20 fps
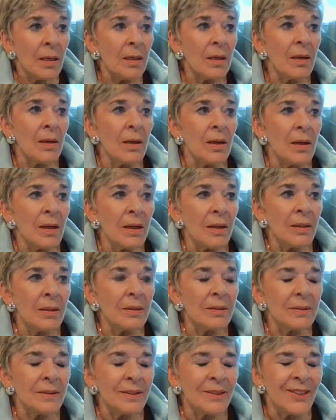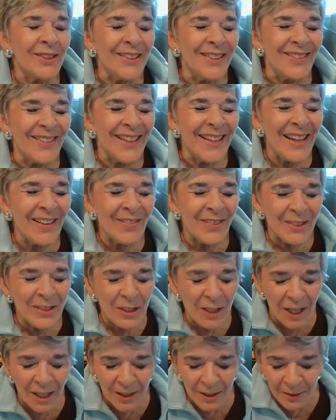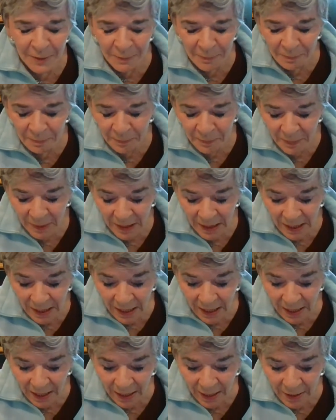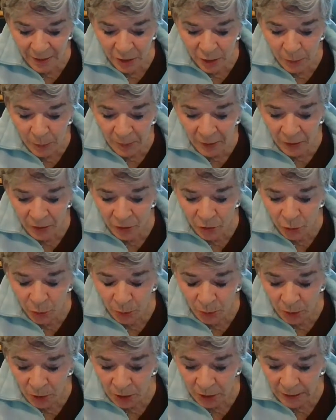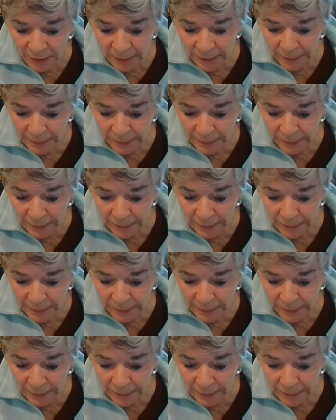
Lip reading: Let's see, they have a spiritual